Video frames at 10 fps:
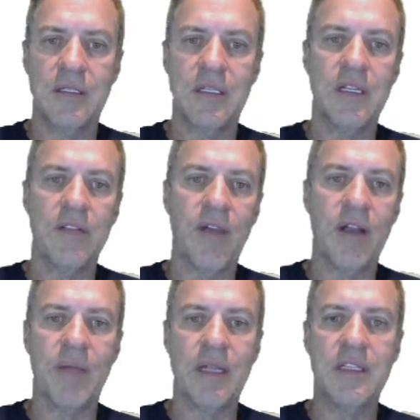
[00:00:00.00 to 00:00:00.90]
10
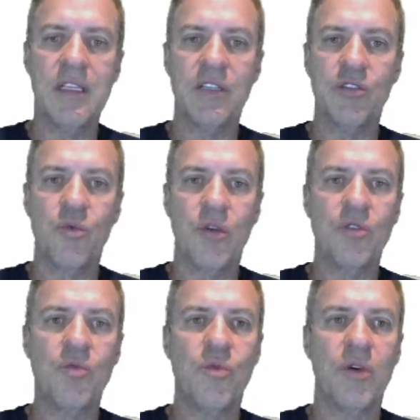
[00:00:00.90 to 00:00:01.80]
divided by 10 is
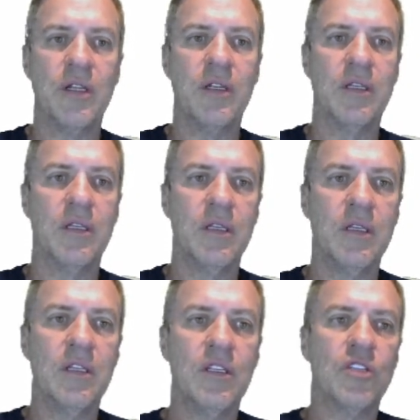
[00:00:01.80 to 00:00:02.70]
1:1.
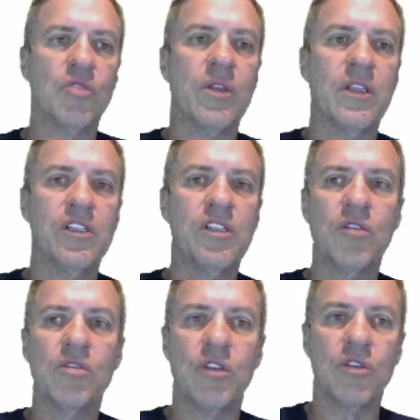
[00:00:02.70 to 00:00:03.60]
So what this
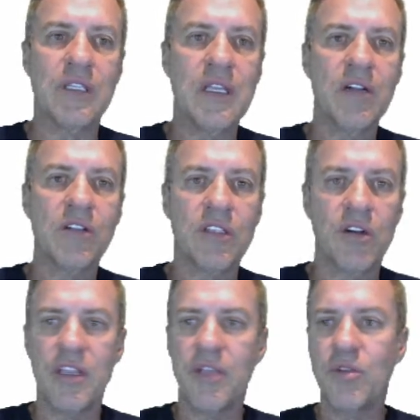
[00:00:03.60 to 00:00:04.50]
shows, those gears that
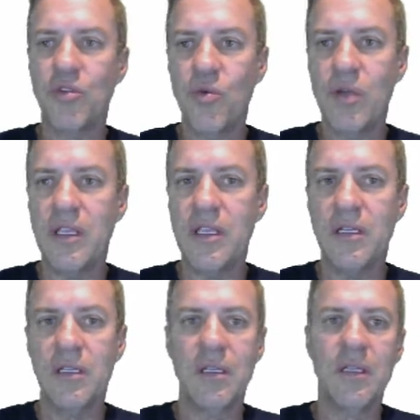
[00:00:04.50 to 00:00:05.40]
are in
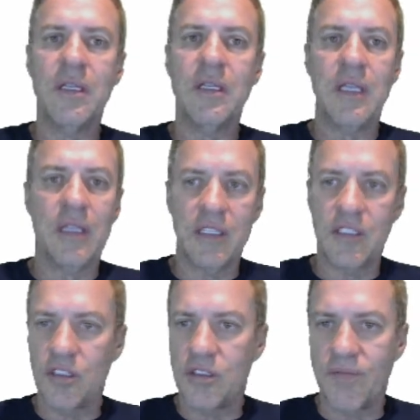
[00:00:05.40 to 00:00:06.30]
between, unless
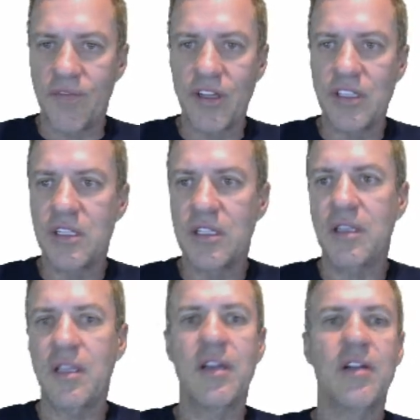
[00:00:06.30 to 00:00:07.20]
there's some friction
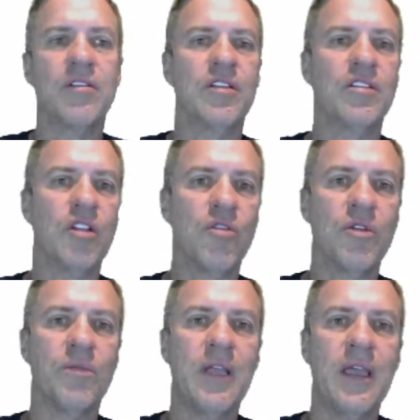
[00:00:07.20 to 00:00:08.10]
in there that's
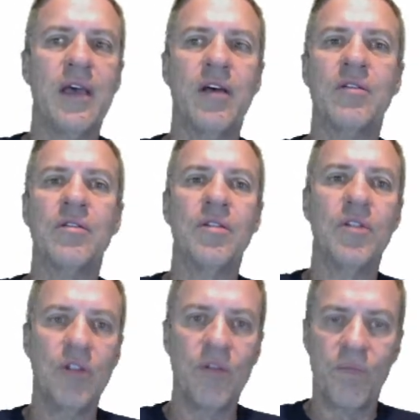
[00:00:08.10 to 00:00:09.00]
slowing them down,
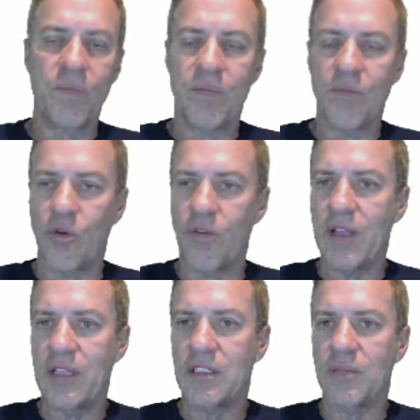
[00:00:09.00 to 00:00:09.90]
or we've
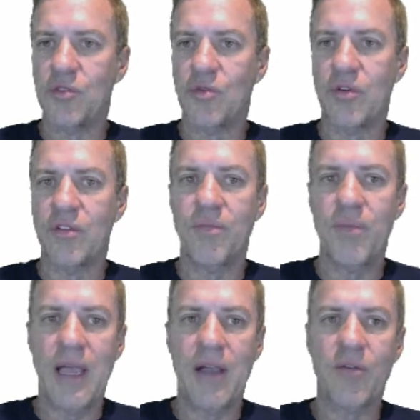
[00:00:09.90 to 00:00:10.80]
got some sort
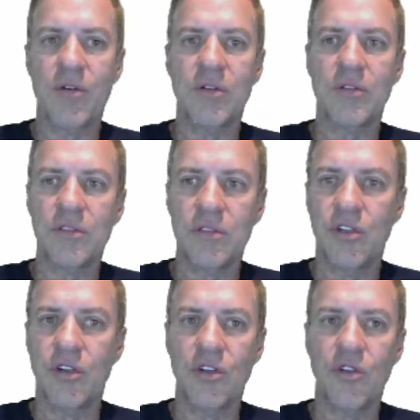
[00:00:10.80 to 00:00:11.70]
of power
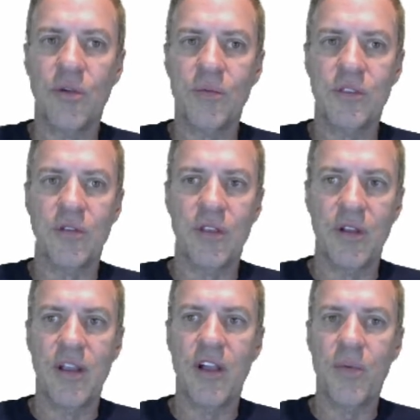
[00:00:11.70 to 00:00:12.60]
hooked to them so that
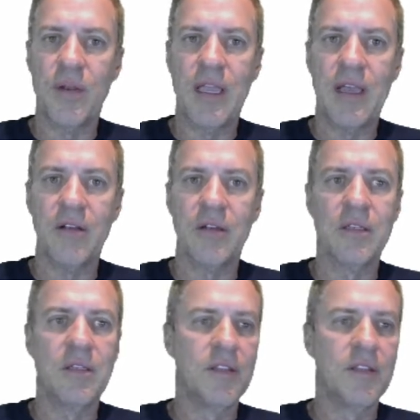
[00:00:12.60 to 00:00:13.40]
they're helping out,